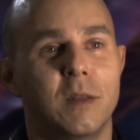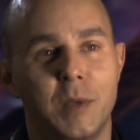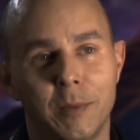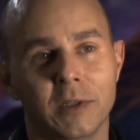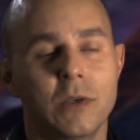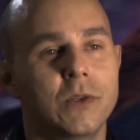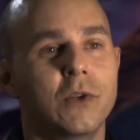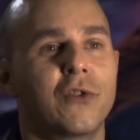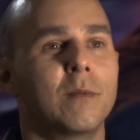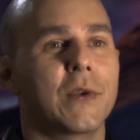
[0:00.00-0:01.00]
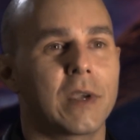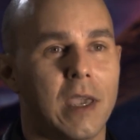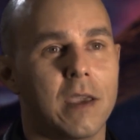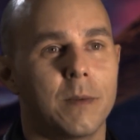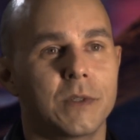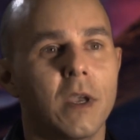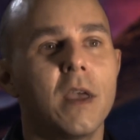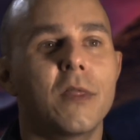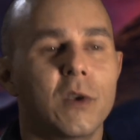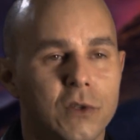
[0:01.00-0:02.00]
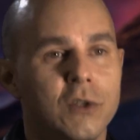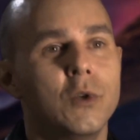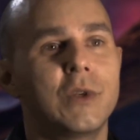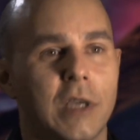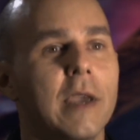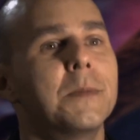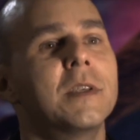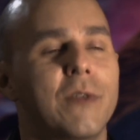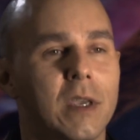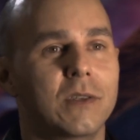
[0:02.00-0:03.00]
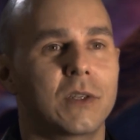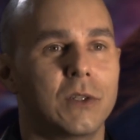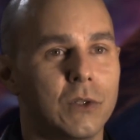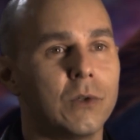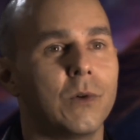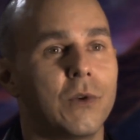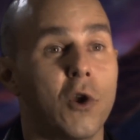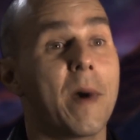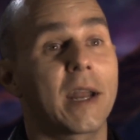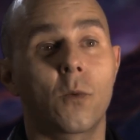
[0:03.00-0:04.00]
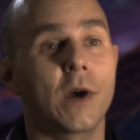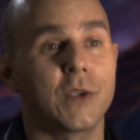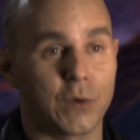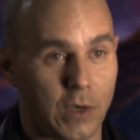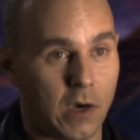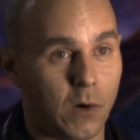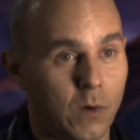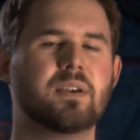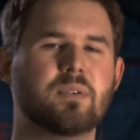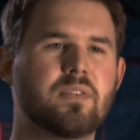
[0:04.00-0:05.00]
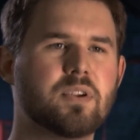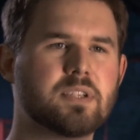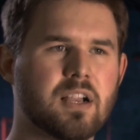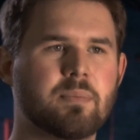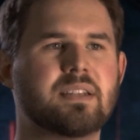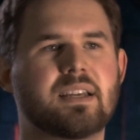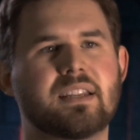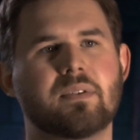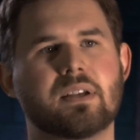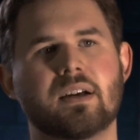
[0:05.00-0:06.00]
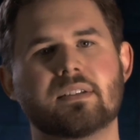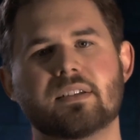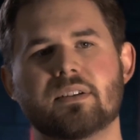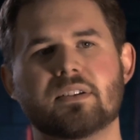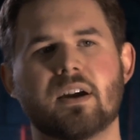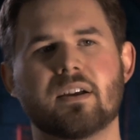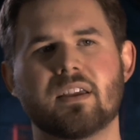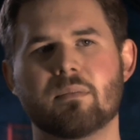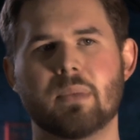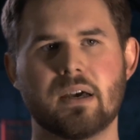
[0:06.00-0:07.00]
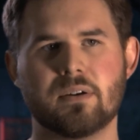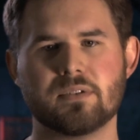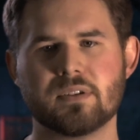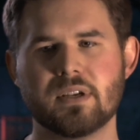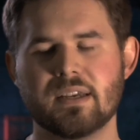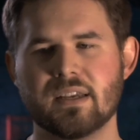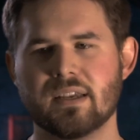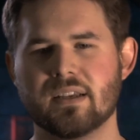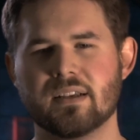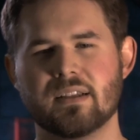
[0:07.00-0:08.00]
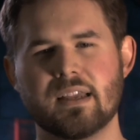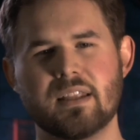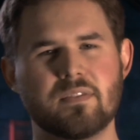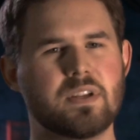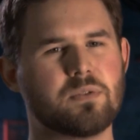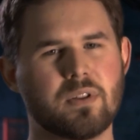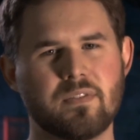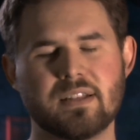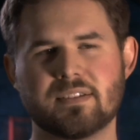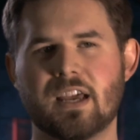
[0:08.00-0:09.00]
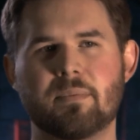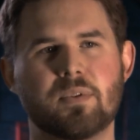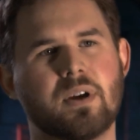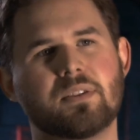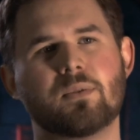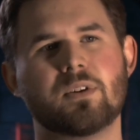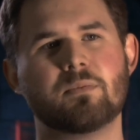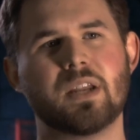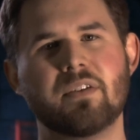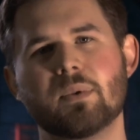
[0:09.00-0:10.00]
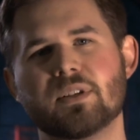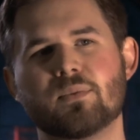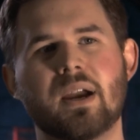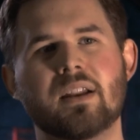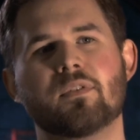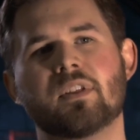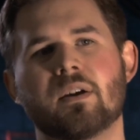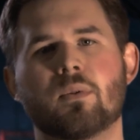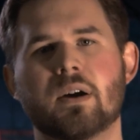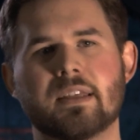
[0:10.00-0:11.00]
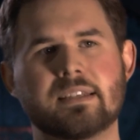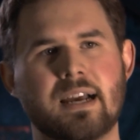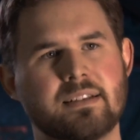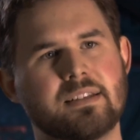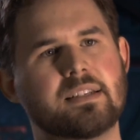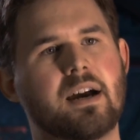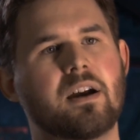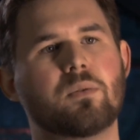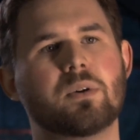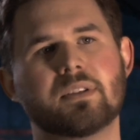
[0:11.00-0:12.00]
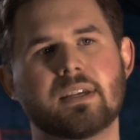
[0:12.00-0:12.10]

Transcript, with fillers: that people are used to from other games, there's new types of things to do no matter where you go. Whenever you talk about dynamic content, you're talking about individual events that happen throughout the world, but everybody's waiting for that one that ties the entire world